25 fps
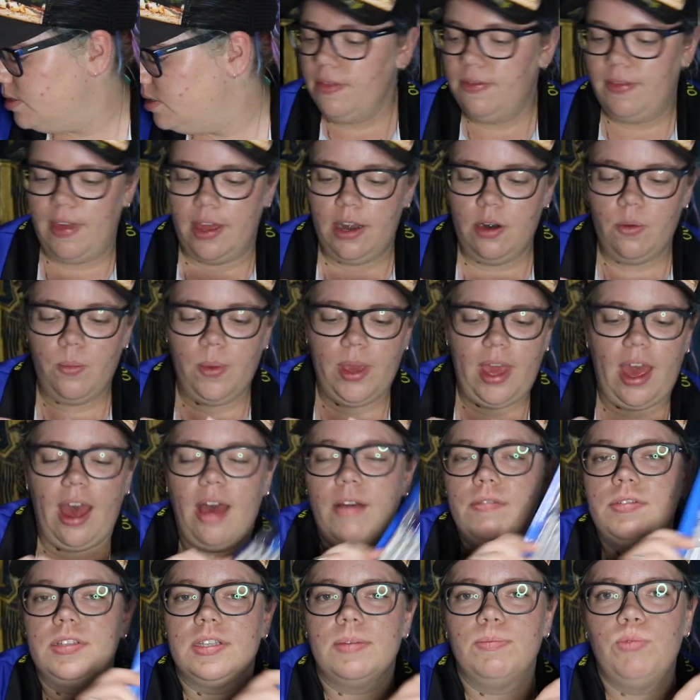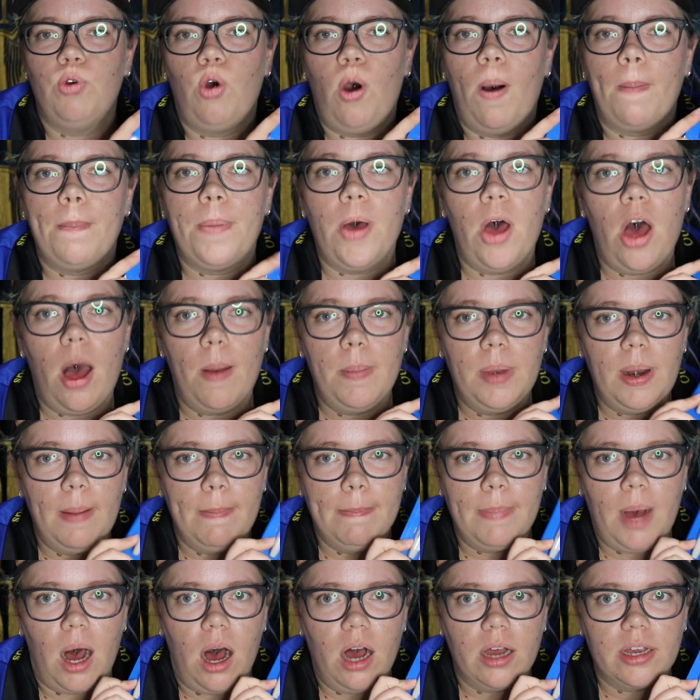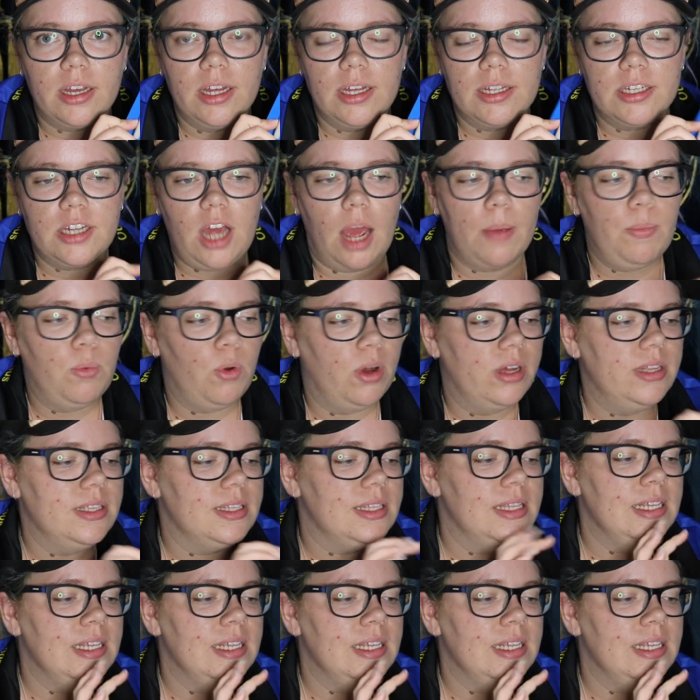Then we have some more permanent marker type ones.